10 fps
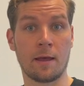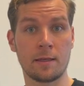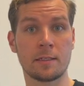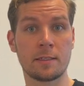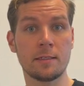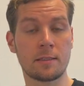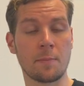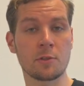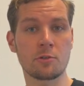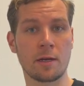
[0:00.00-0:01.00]
Indeed
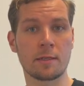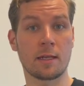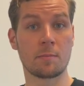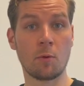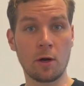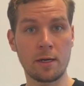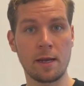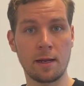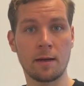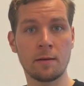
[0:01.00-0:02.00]
demonstrating that more
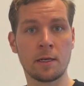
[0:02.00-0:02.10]
data